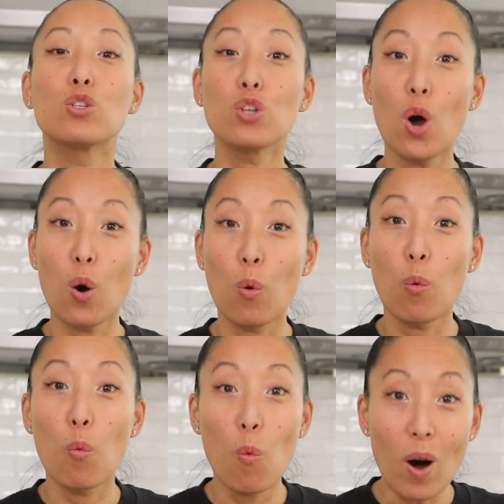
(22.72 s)
So
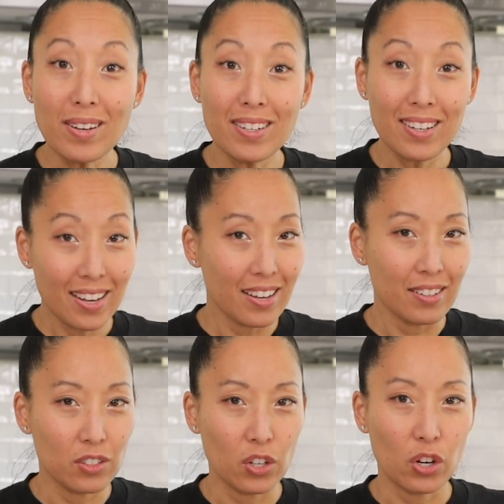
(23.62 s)
what
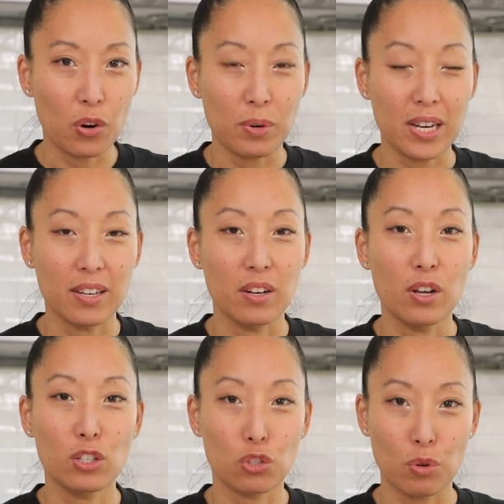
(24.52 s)
is Korean
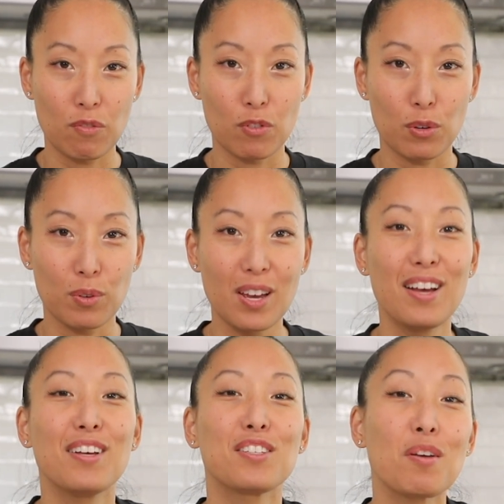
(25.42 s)
street food?
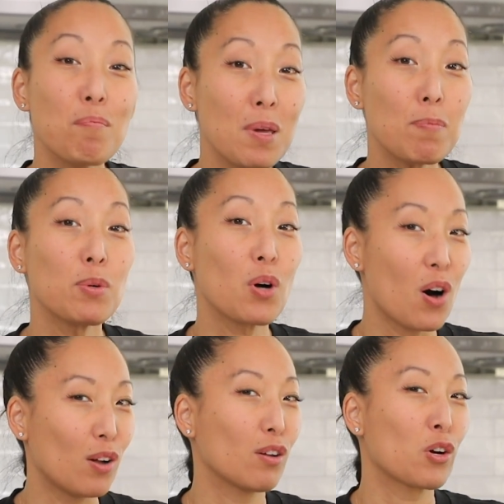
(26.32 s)
Some people
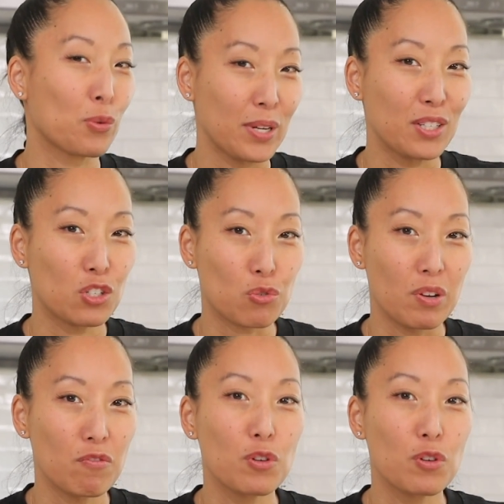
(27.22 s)
call Korean street